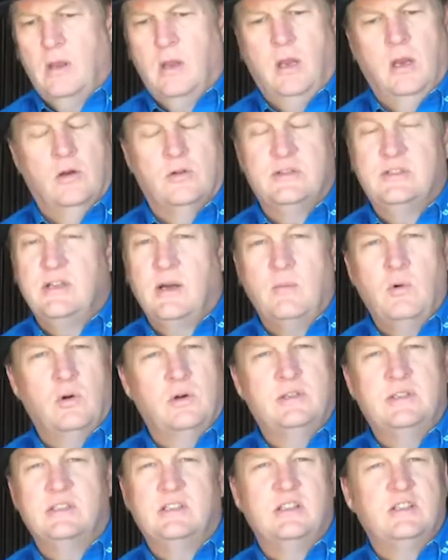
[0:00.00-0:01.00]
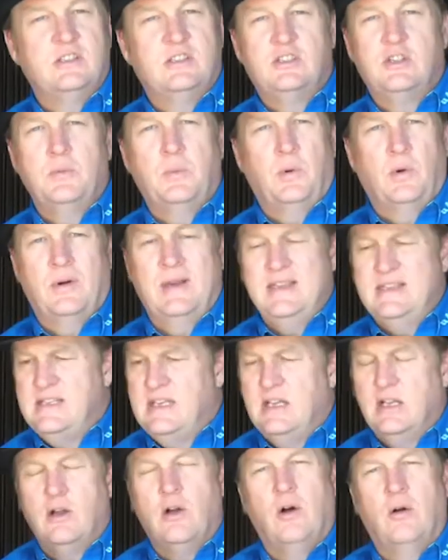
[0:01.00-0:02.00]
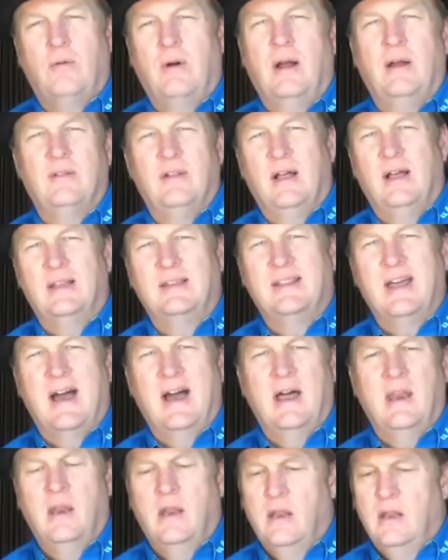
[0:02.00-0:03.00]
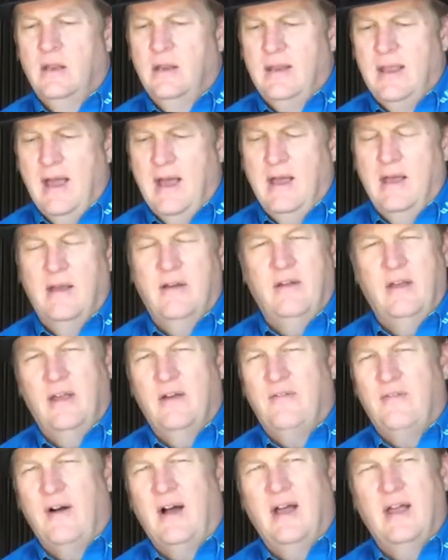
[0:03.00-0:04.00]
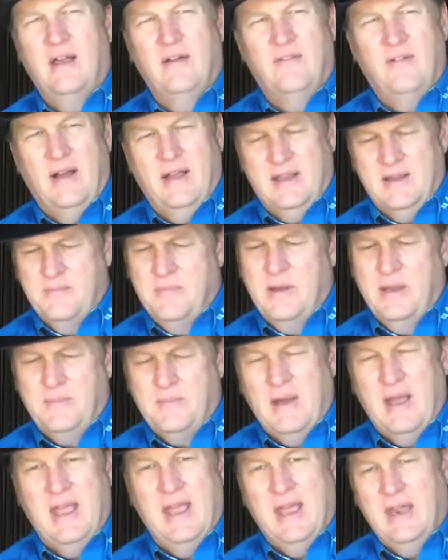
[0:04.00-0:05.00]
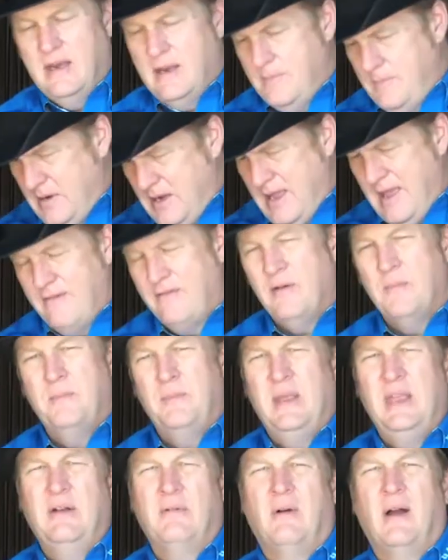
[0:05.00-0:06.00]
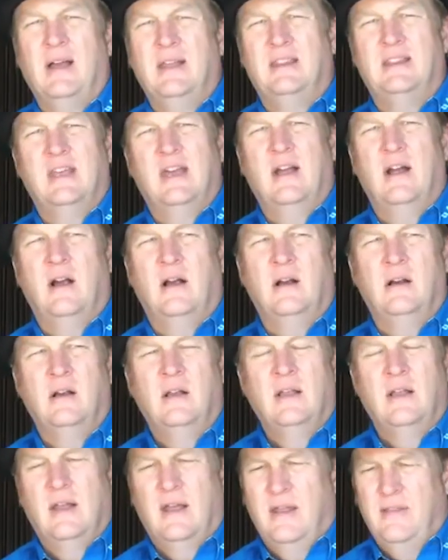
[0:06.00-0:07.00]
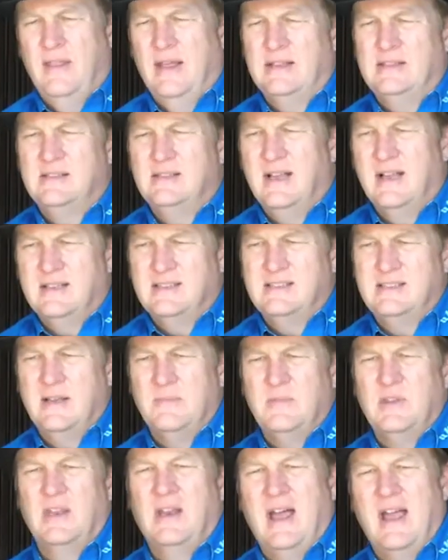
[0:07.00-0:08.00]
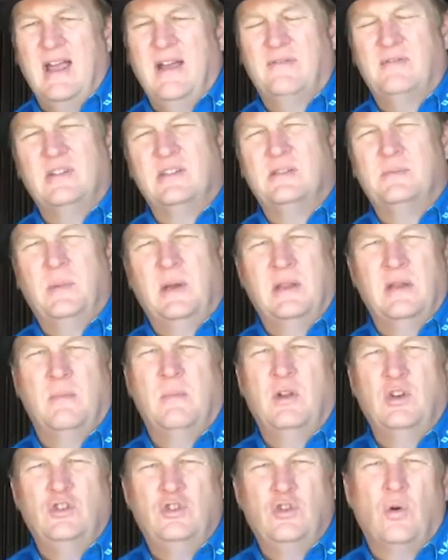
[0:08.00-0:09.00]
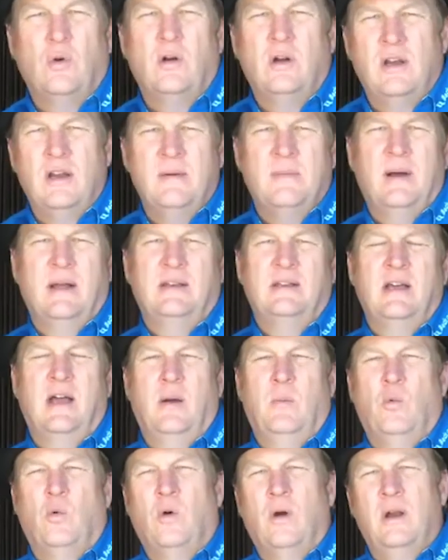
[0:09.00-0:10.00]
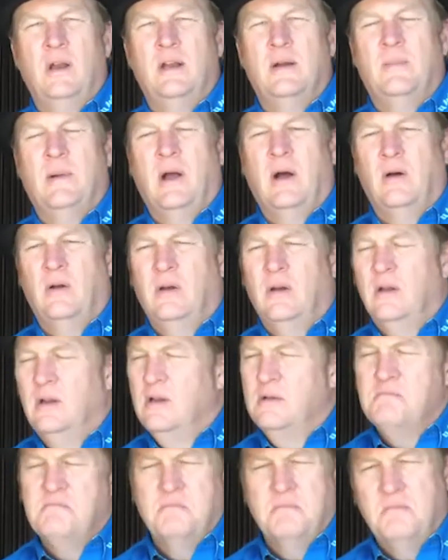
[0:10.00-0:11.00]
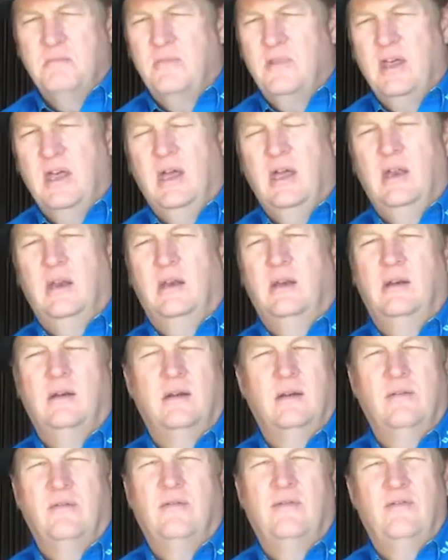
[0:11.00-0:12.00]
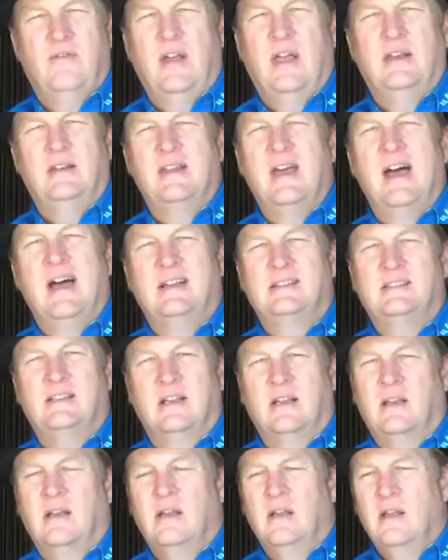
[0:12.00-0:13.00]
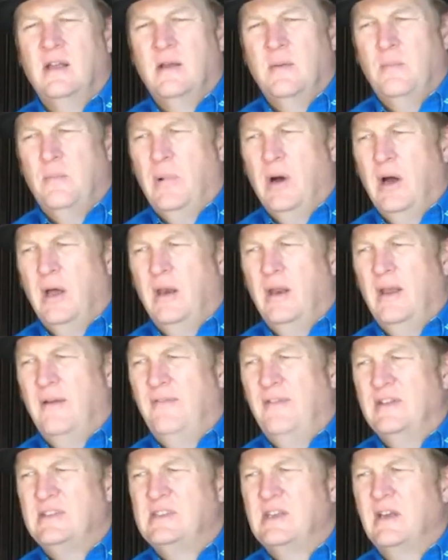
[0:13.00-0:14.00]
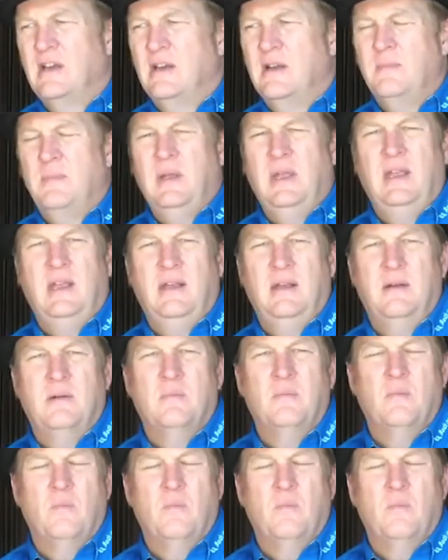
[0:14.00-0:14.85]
you know, some horses it's super easy to go around like that. Yeah, if I if I can pick my hand up and have them be right there, and that's not something I have to spend the majority of my time worrying about, then fantastic. But if it's going to be